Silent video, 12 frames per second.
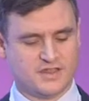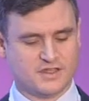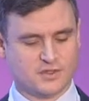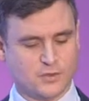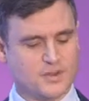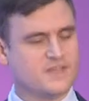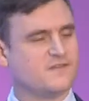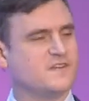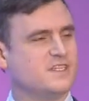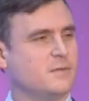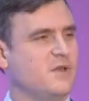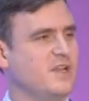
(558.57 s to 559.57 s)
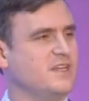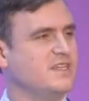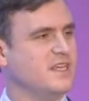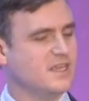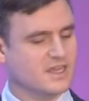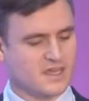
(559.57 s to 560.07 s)
there's always
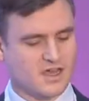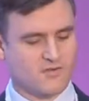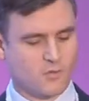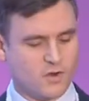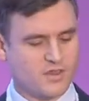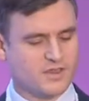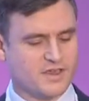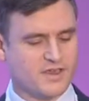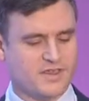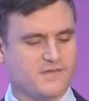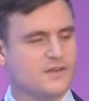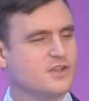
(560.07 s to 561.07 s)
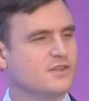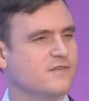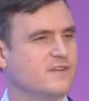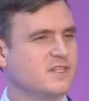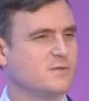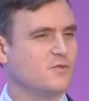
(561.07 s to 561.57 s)
visibility of what the future
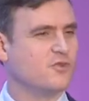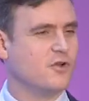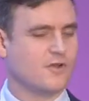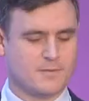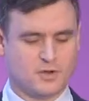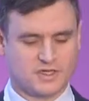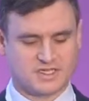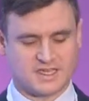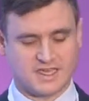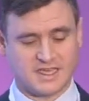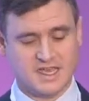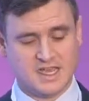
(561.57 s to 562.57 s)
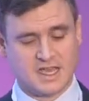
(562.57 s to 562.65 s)
investment program looks like.